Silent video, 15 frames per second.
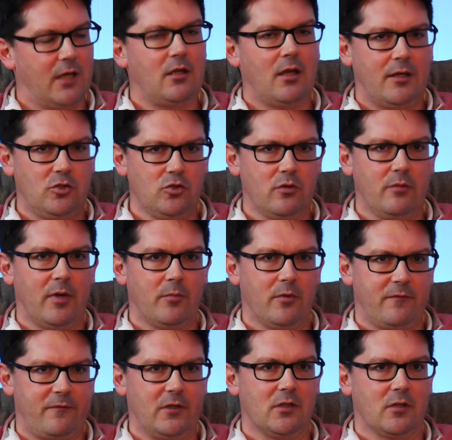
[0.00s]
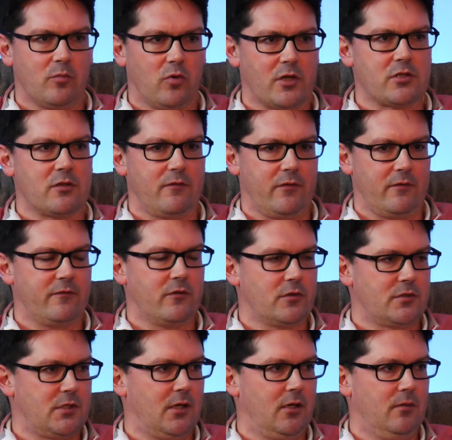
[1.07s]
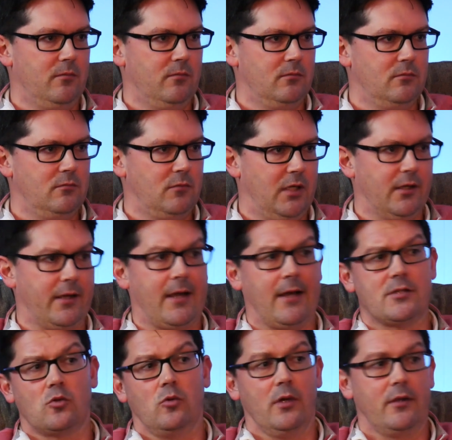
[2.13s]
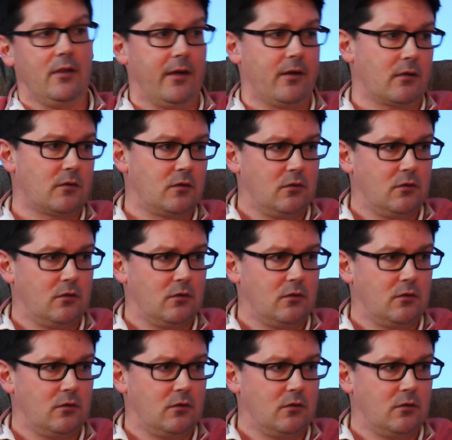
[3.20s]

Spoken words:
I do remember feeling pressure for the first time in like high school athletics.